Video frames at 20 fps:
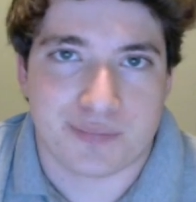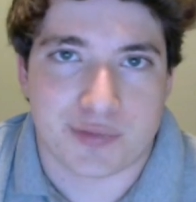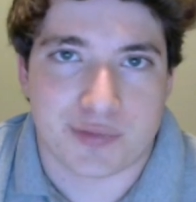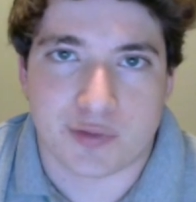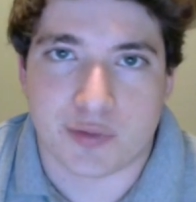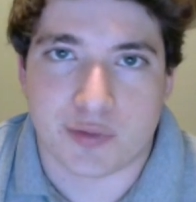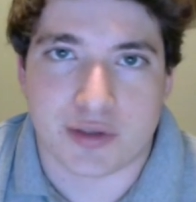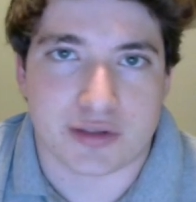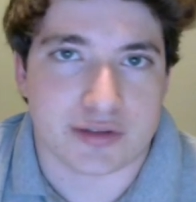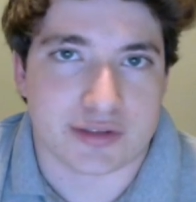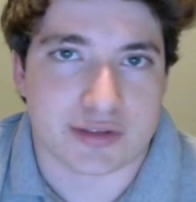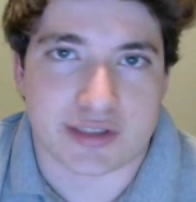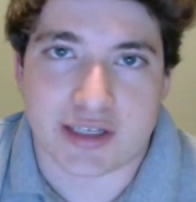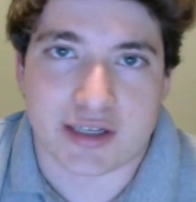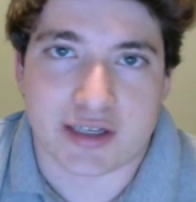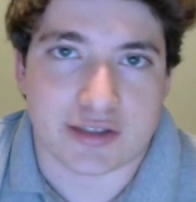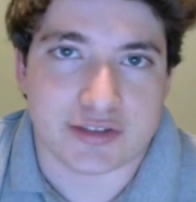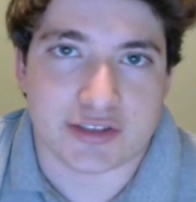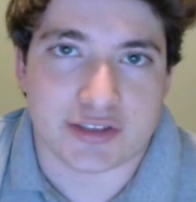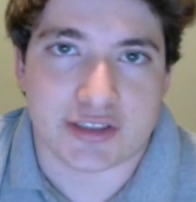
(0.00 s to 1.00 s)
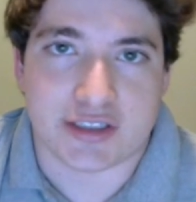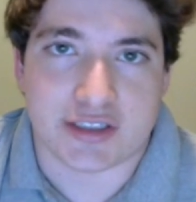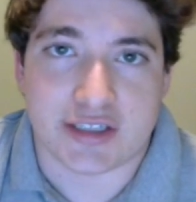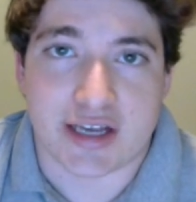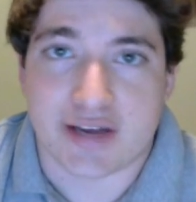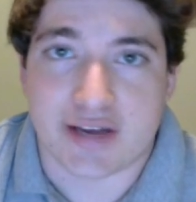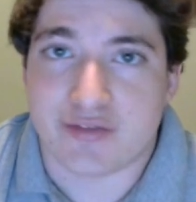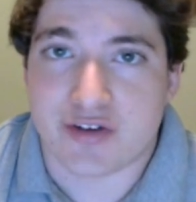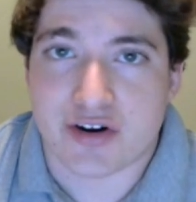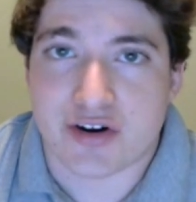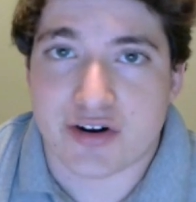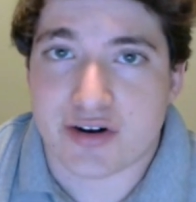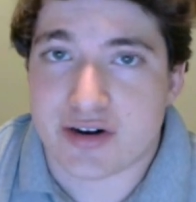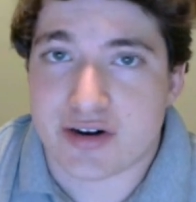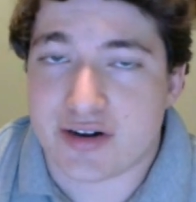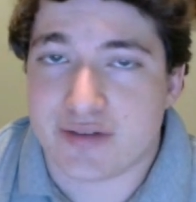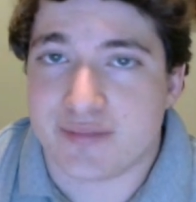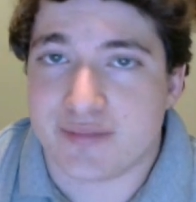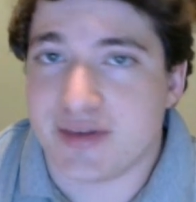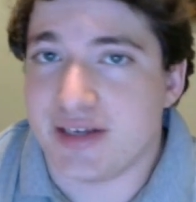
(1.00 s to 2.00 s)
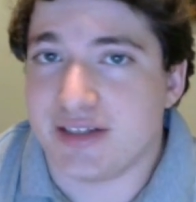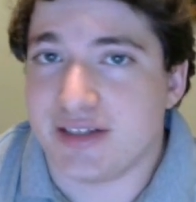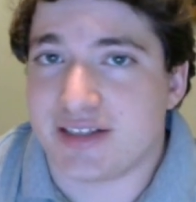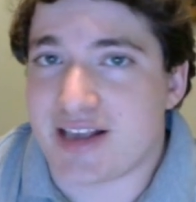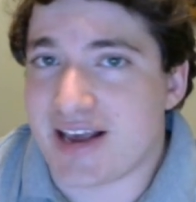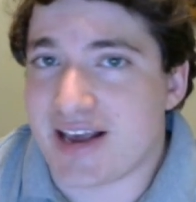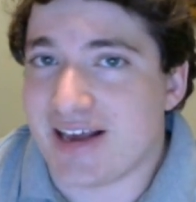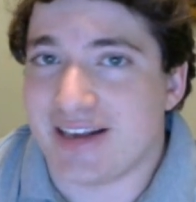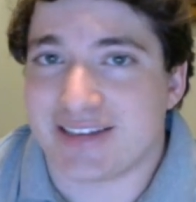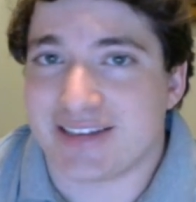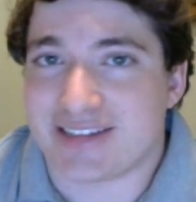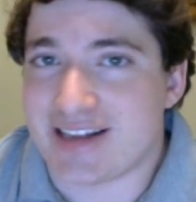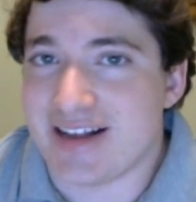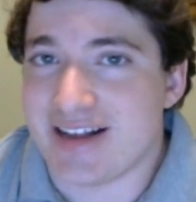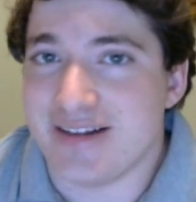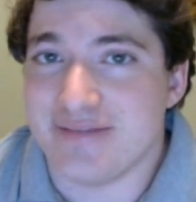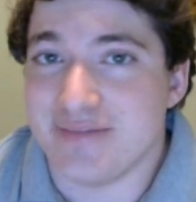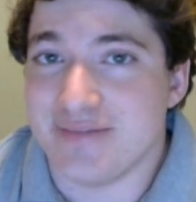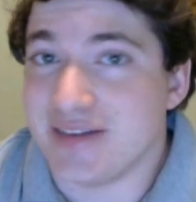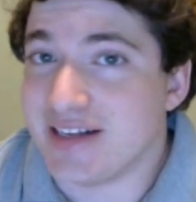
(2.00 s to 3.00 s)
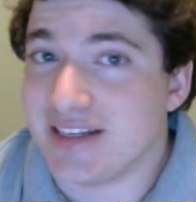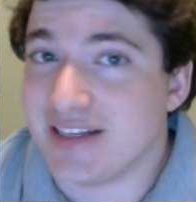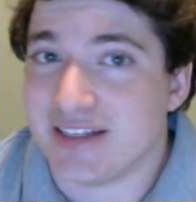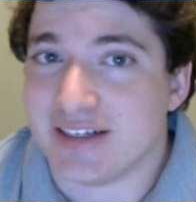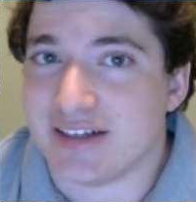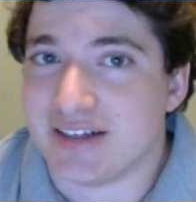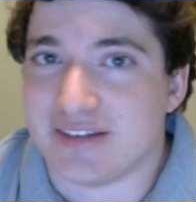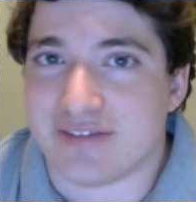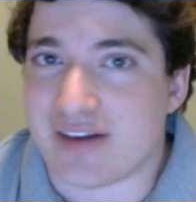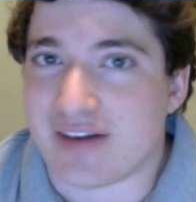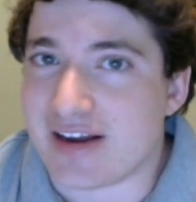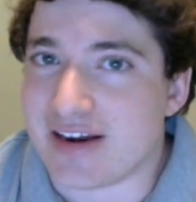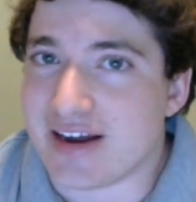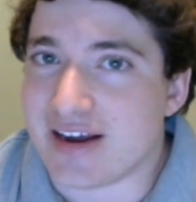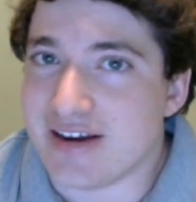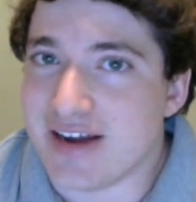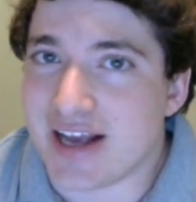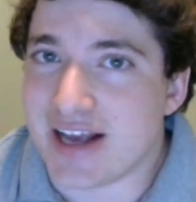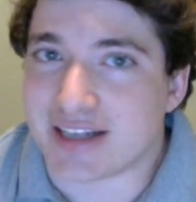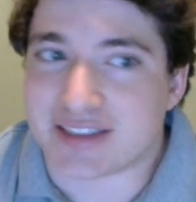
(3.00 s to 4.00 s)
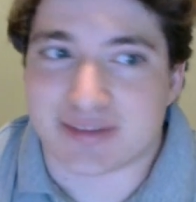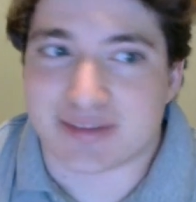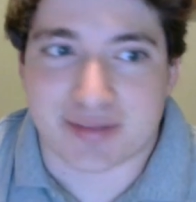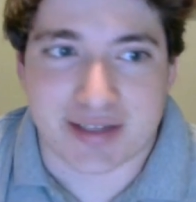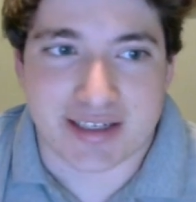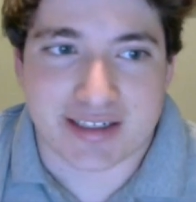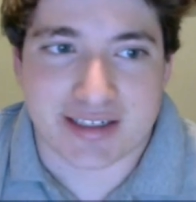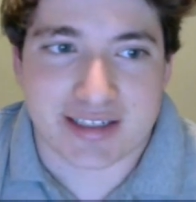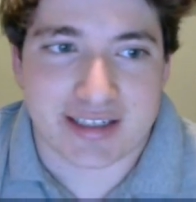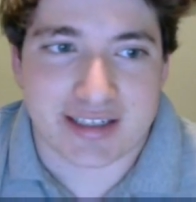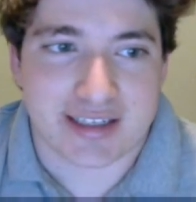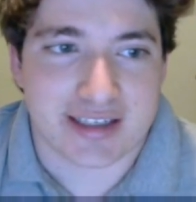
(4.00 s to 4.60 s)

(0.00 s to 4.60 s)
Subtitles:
Will CLG ever beat TSM? Find out next split.